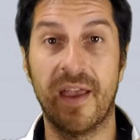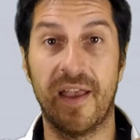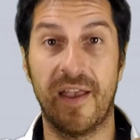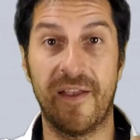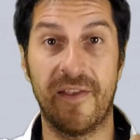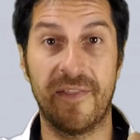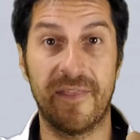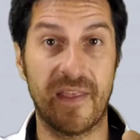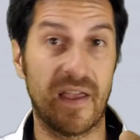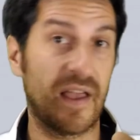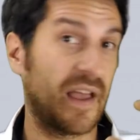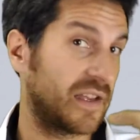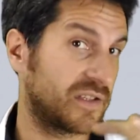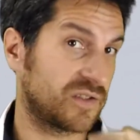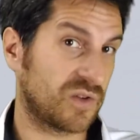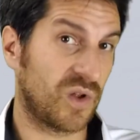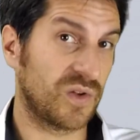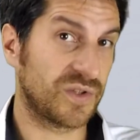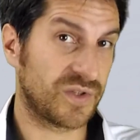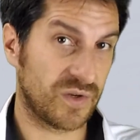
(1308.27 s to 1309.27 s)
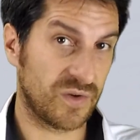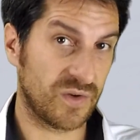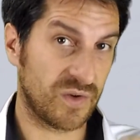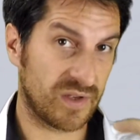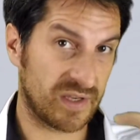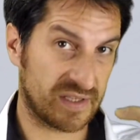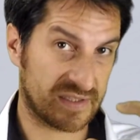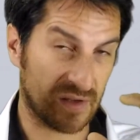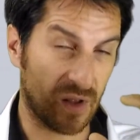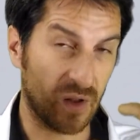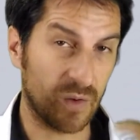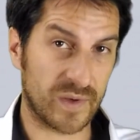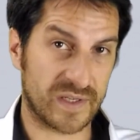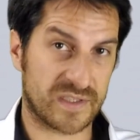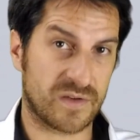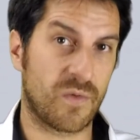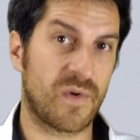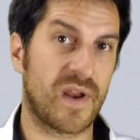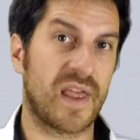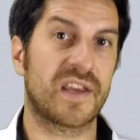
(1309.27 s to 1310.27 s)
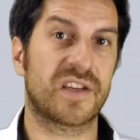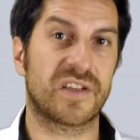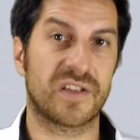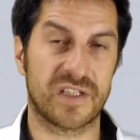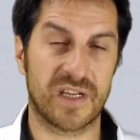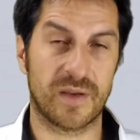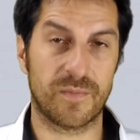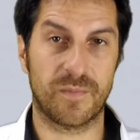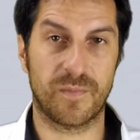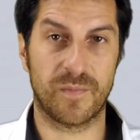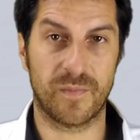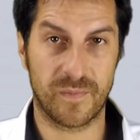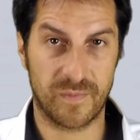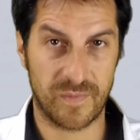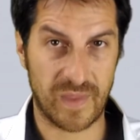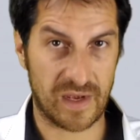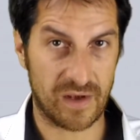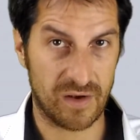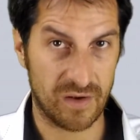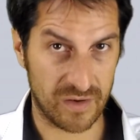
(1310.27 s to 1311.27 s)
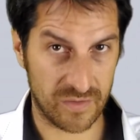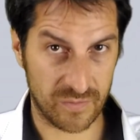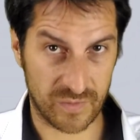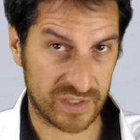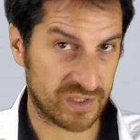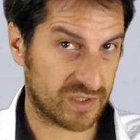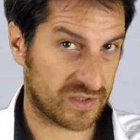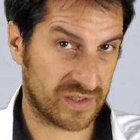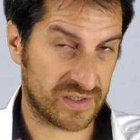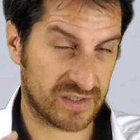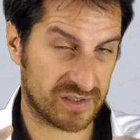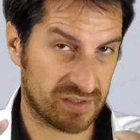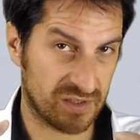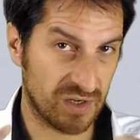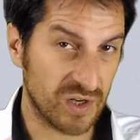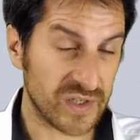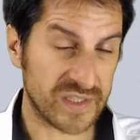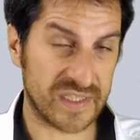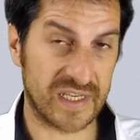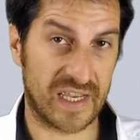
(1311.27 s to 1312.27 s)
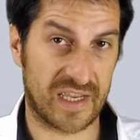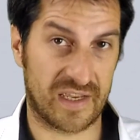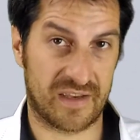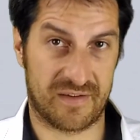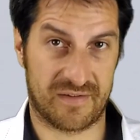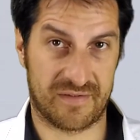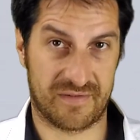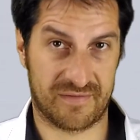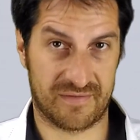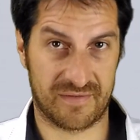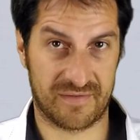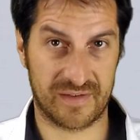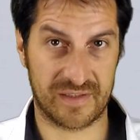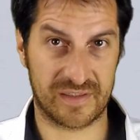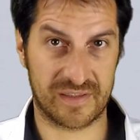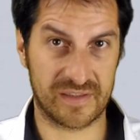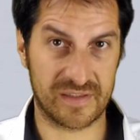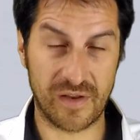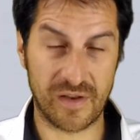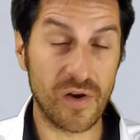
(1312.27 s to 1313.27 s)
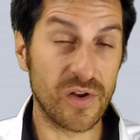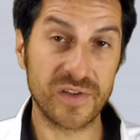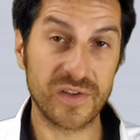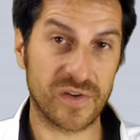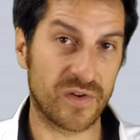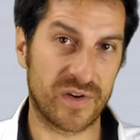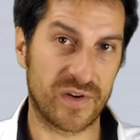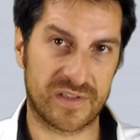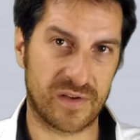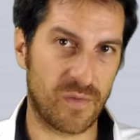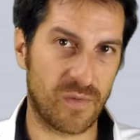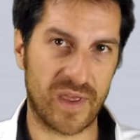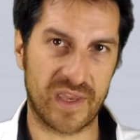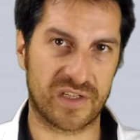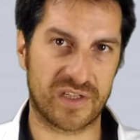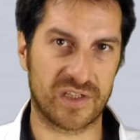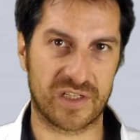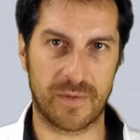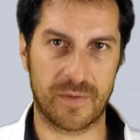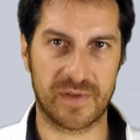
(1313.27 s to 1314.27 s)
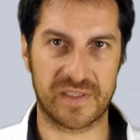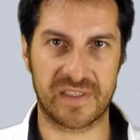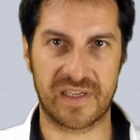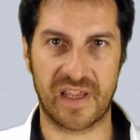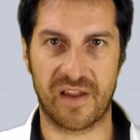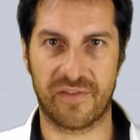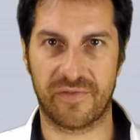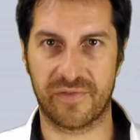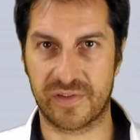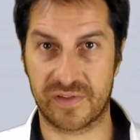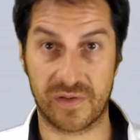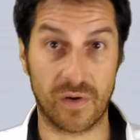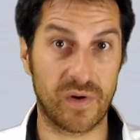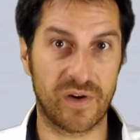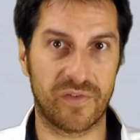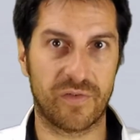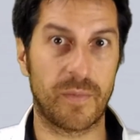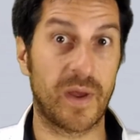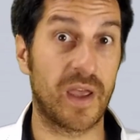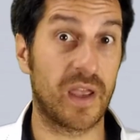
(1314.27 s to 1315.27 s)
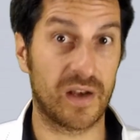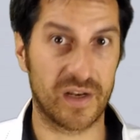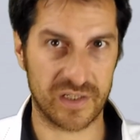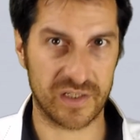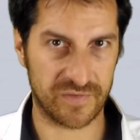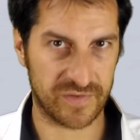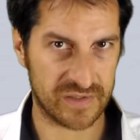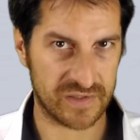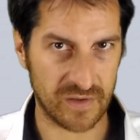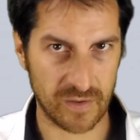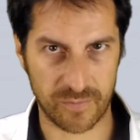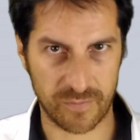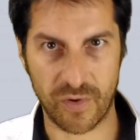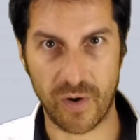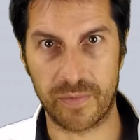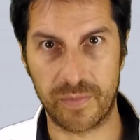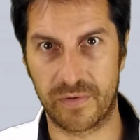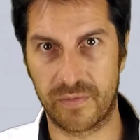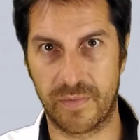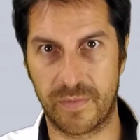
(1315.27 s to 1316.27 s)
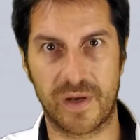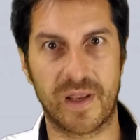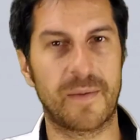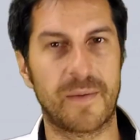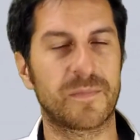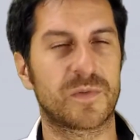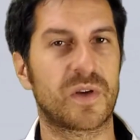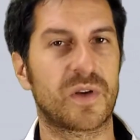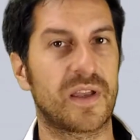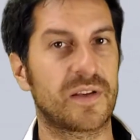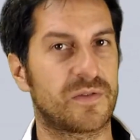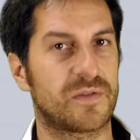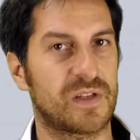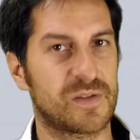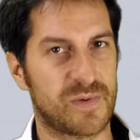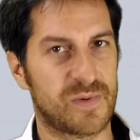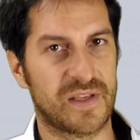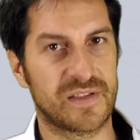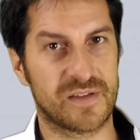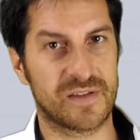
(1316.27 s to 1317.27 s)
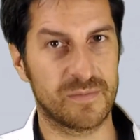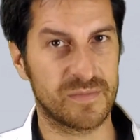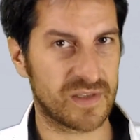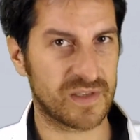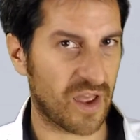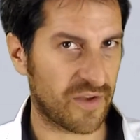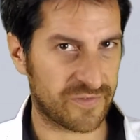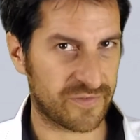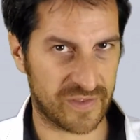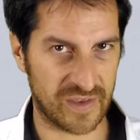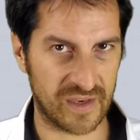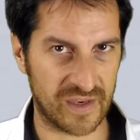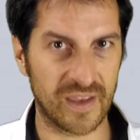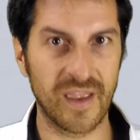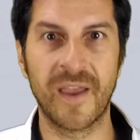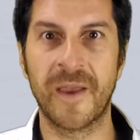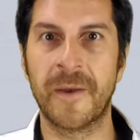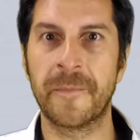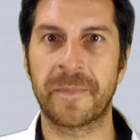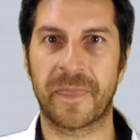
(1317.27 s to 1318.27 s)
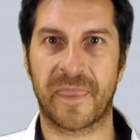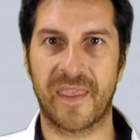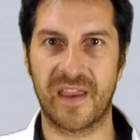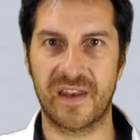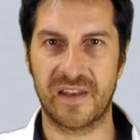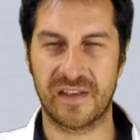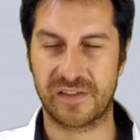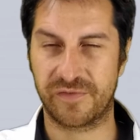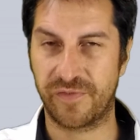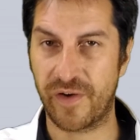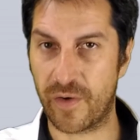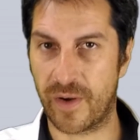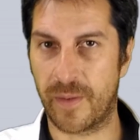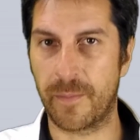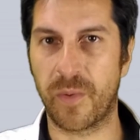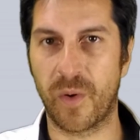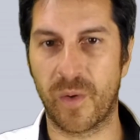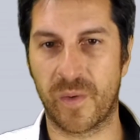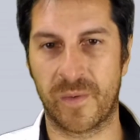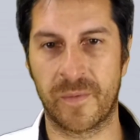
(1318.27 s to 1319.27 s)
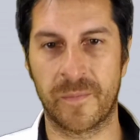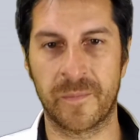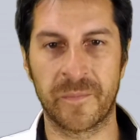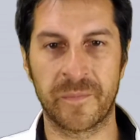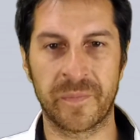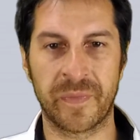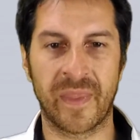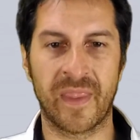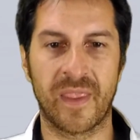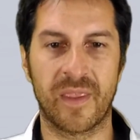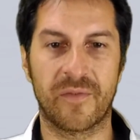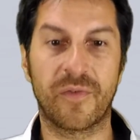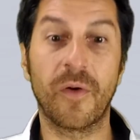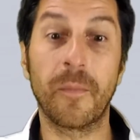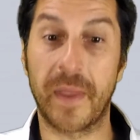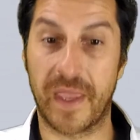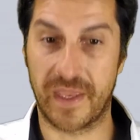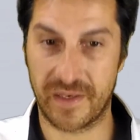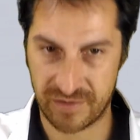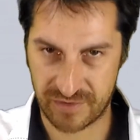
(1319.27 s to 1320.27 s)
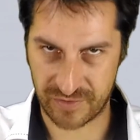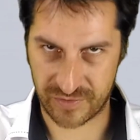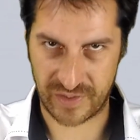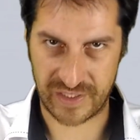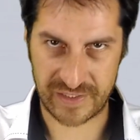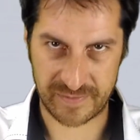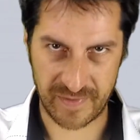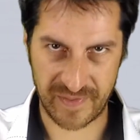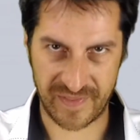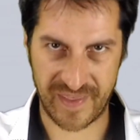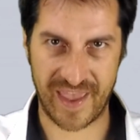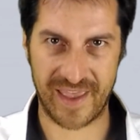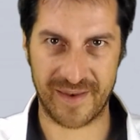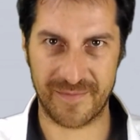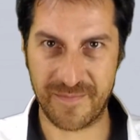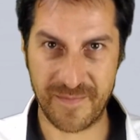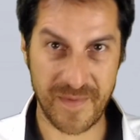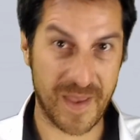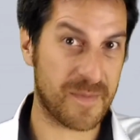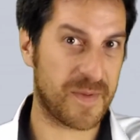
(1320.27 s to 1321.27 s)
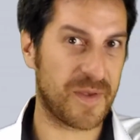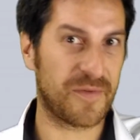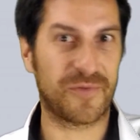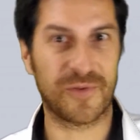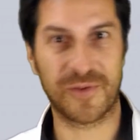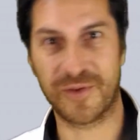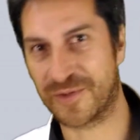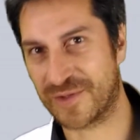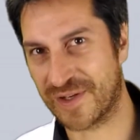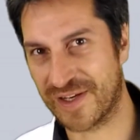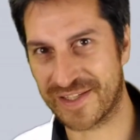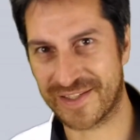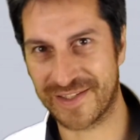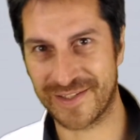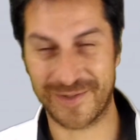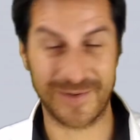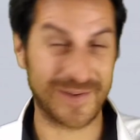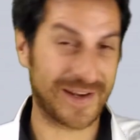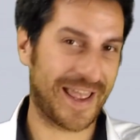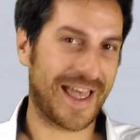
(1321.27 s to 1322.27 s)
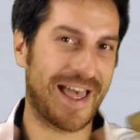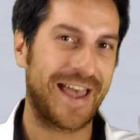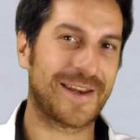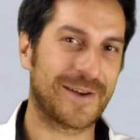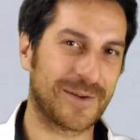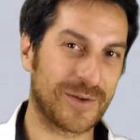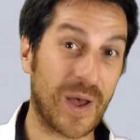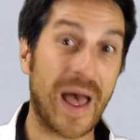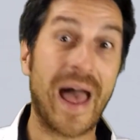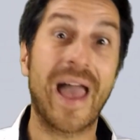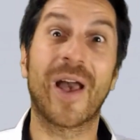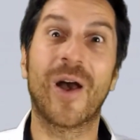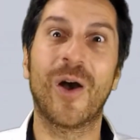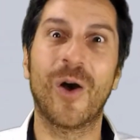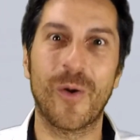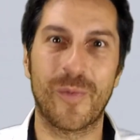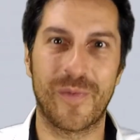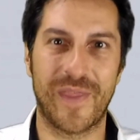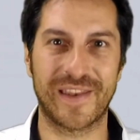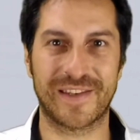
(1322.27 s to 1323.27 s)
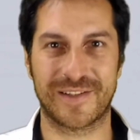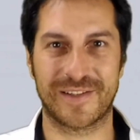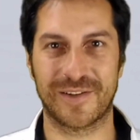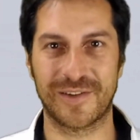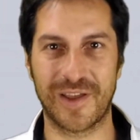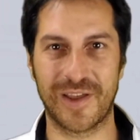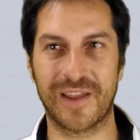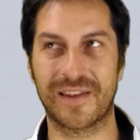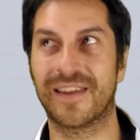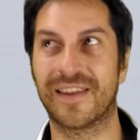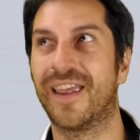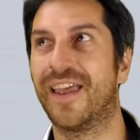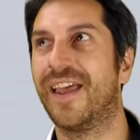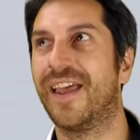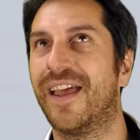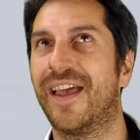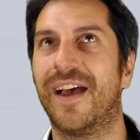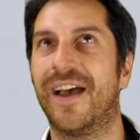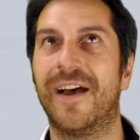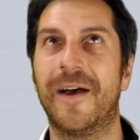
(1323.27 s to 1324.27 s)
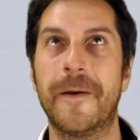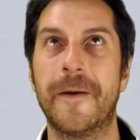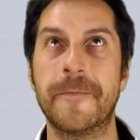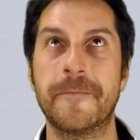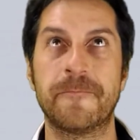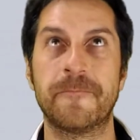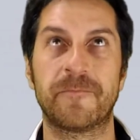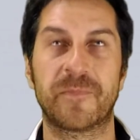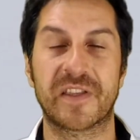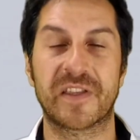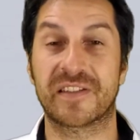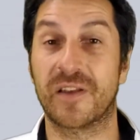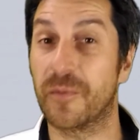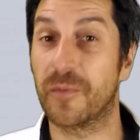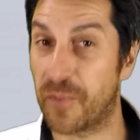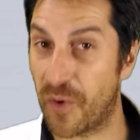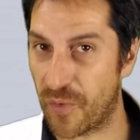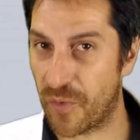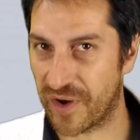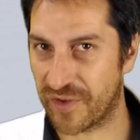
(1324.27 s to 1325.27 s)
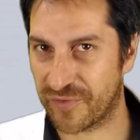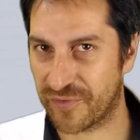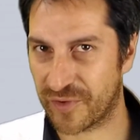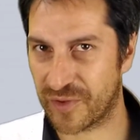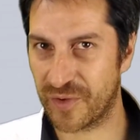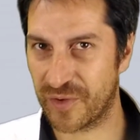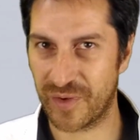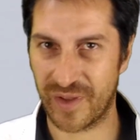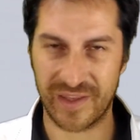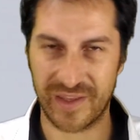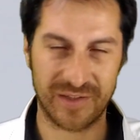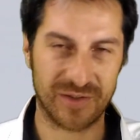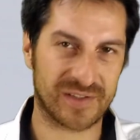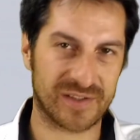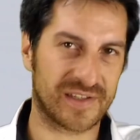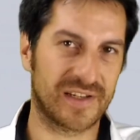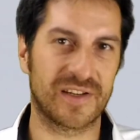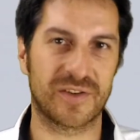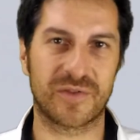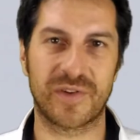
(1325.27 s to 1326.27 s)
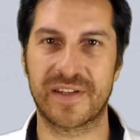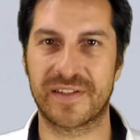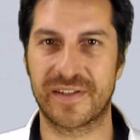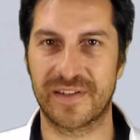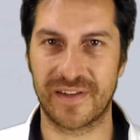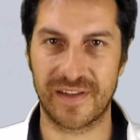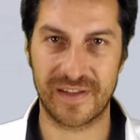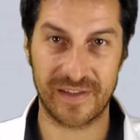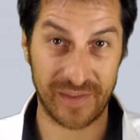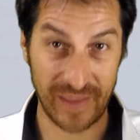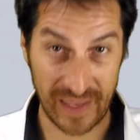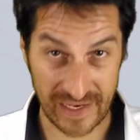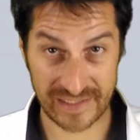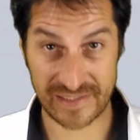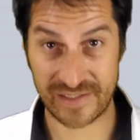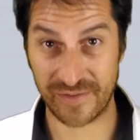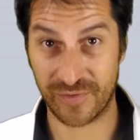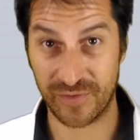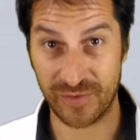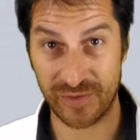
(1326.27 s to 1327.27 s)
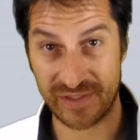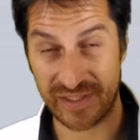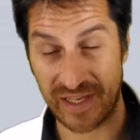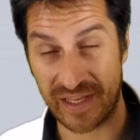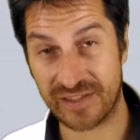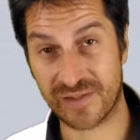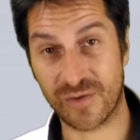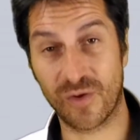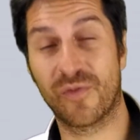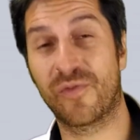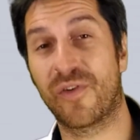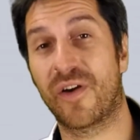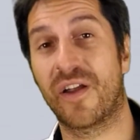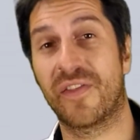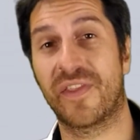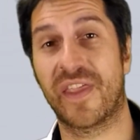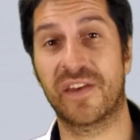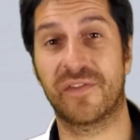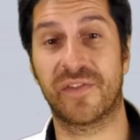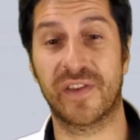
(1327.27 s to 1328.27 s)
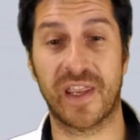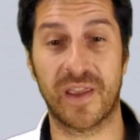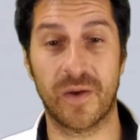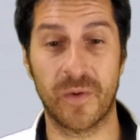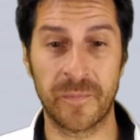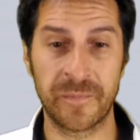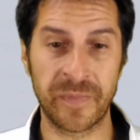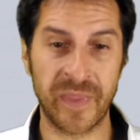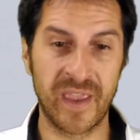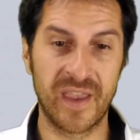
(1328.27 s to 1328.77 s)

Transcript: And I told you, it's always the relationship which is losing. The loser is the relationship itself. Sorry for my English if it's not proper, but I'm trying to explain some tough thing, and it's very important for me to transmit that. Maybe for you to listen to it, I don't know. I hope that you're not, it's not boring for you and you're still interested. Thanks if you stayed so far on that video.